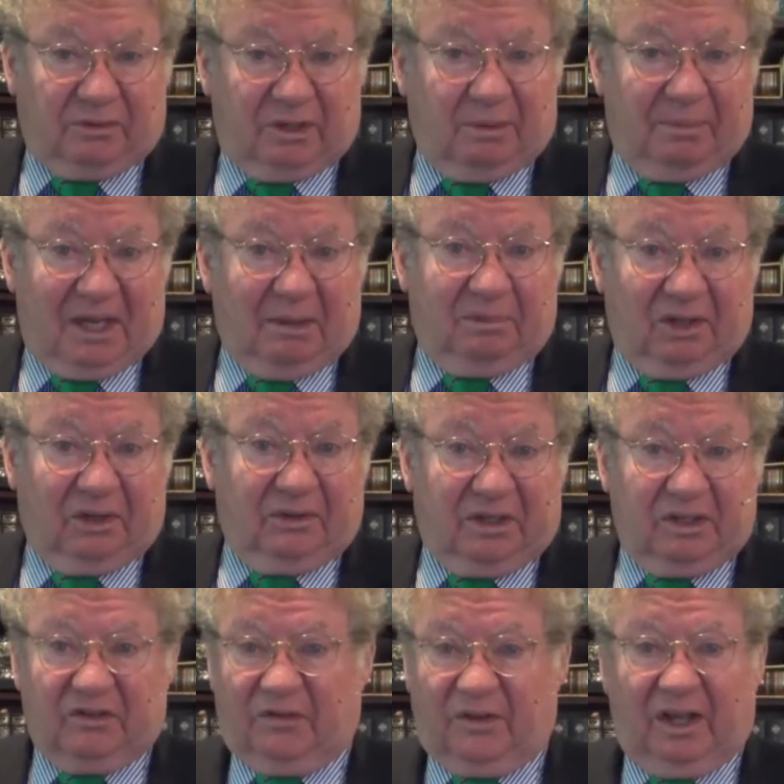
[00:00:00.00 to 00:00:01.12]
when the
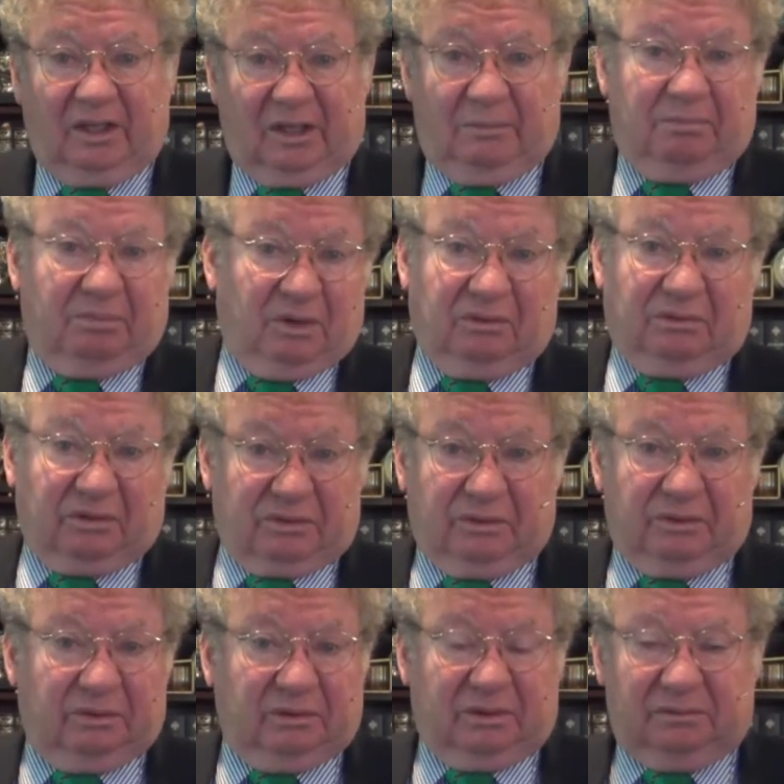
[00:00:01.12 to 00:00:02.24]
Babylonians finally broke
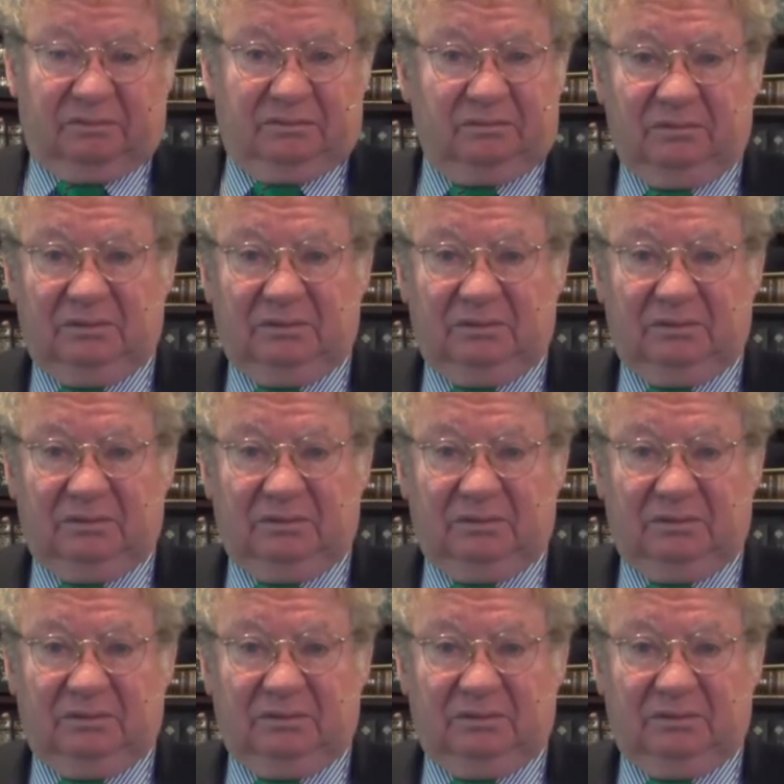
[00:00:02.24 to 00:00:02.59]
through and